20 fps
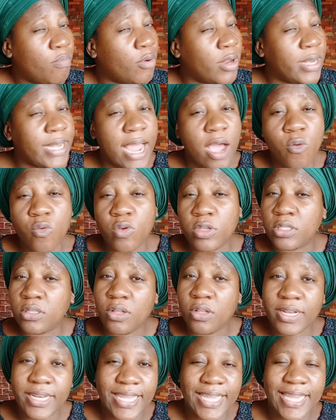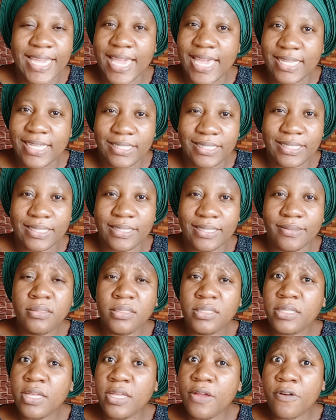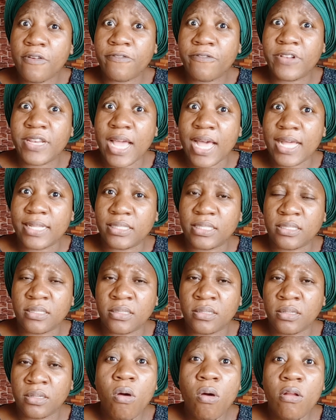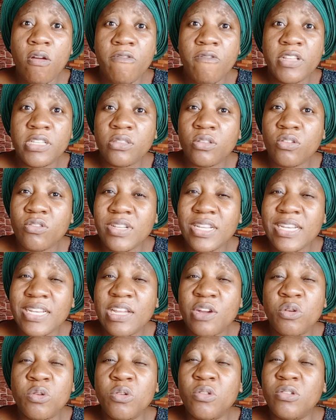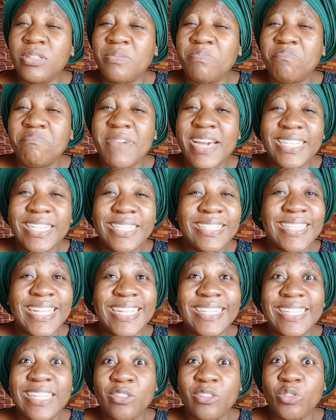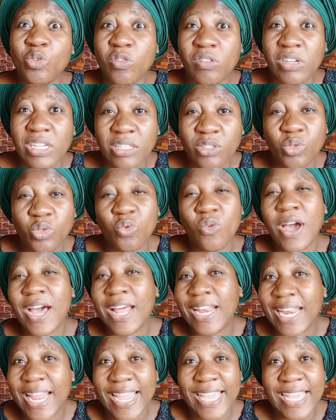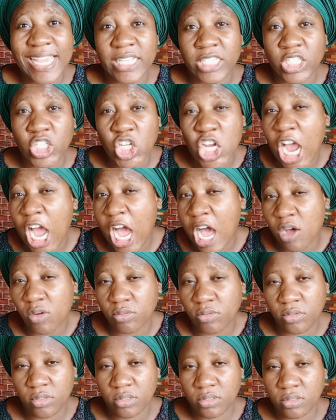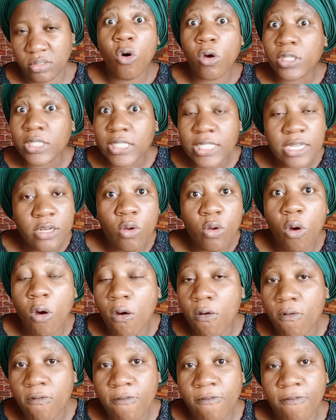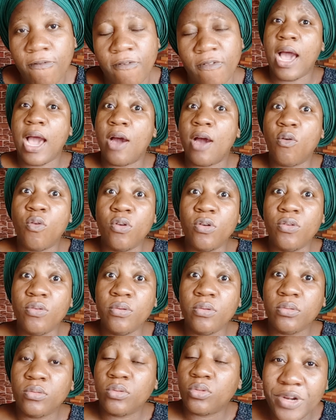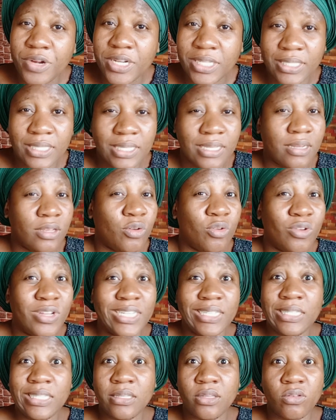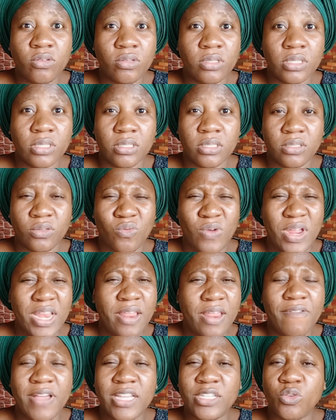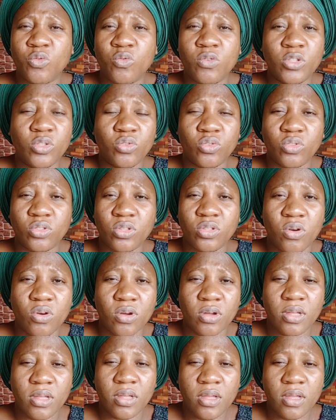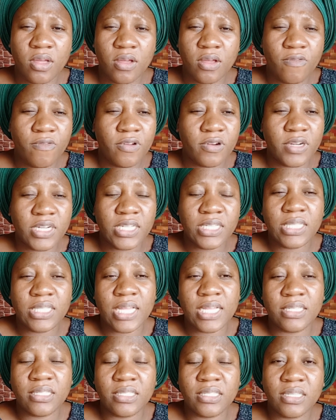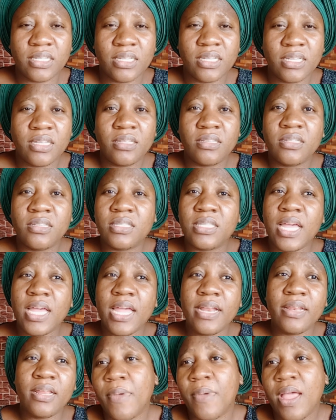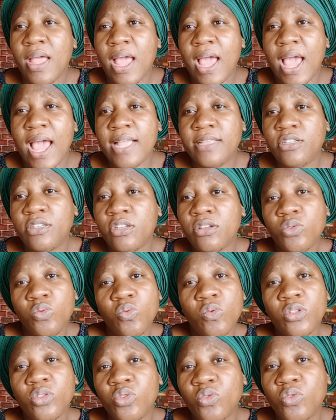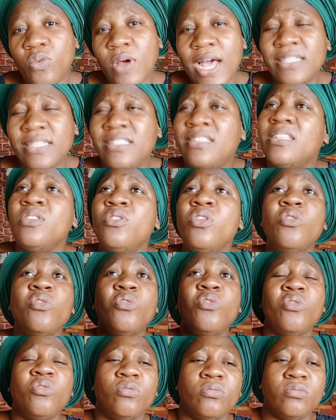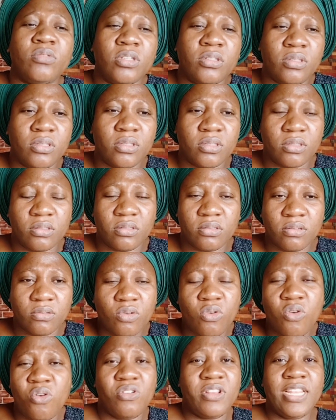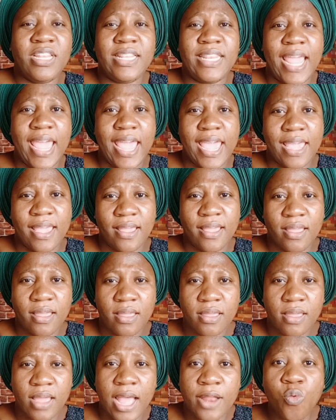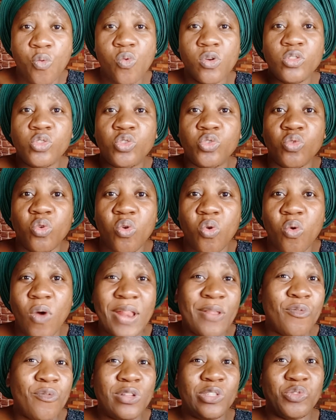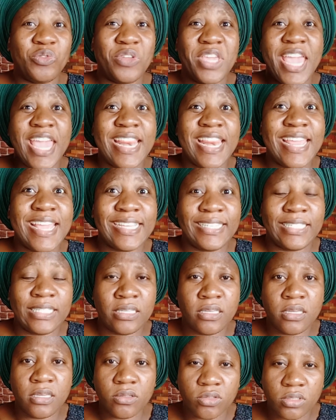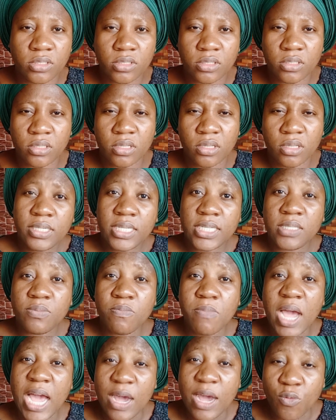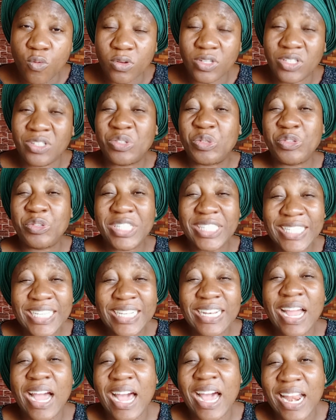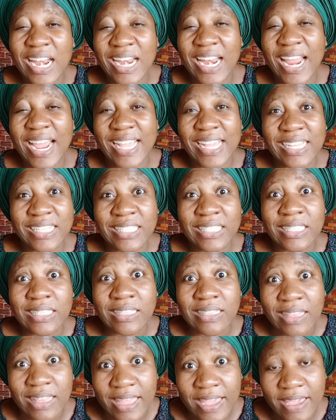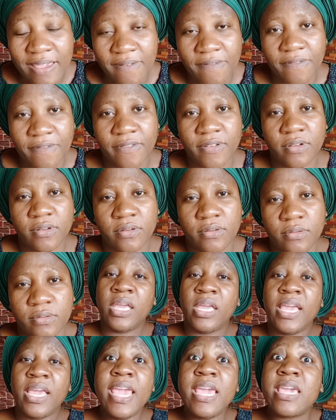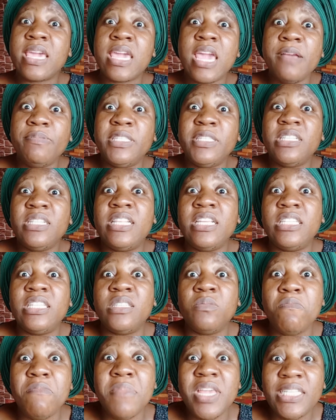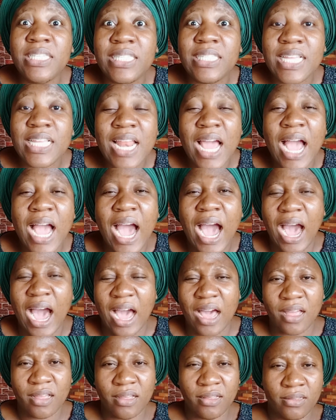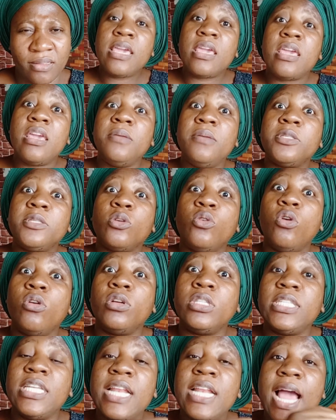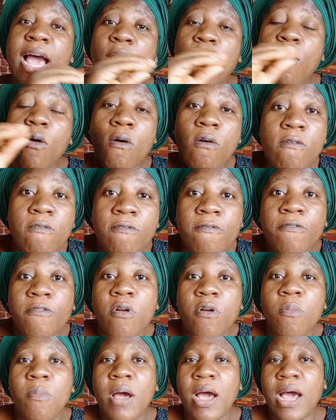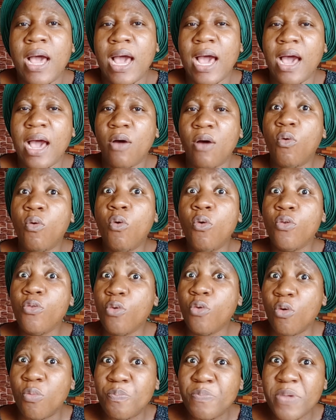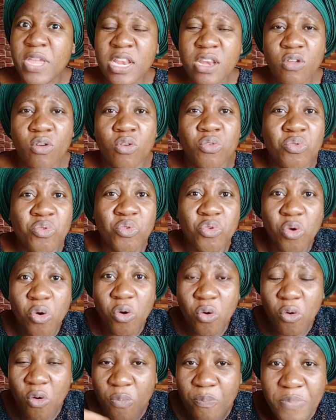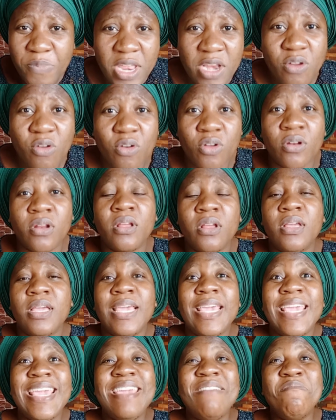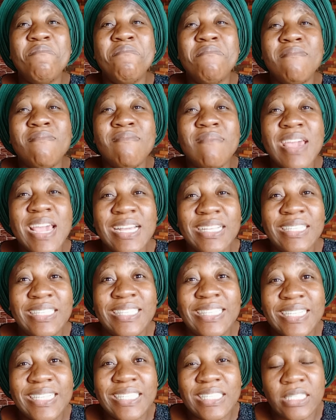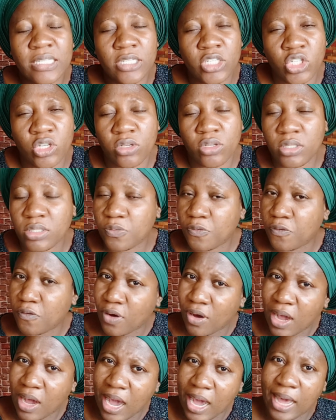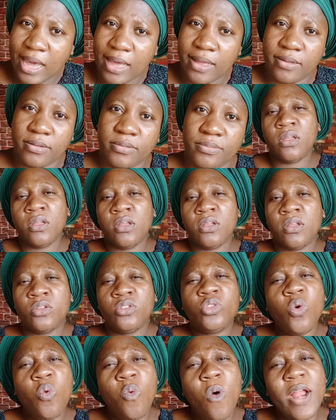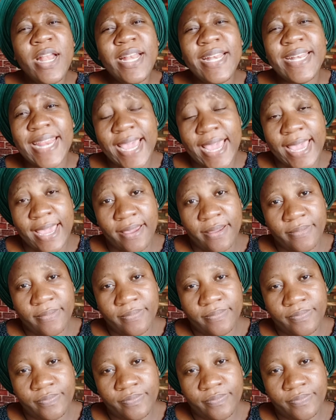But that was not the case. Instead of that, all of a sudden the husband started talking to her like a child, cutting off her own reasoning or excuses whenever she wants to talk. For instance, she said, I just want to ask. He said, no, just hold it there. I don't want to know. I don't want to hear any excuse. This man was treating her like a slave. He keeps dismissing her. He keeps cutting her off from her own opinion. No opinion. He makes decisions for her. So one day,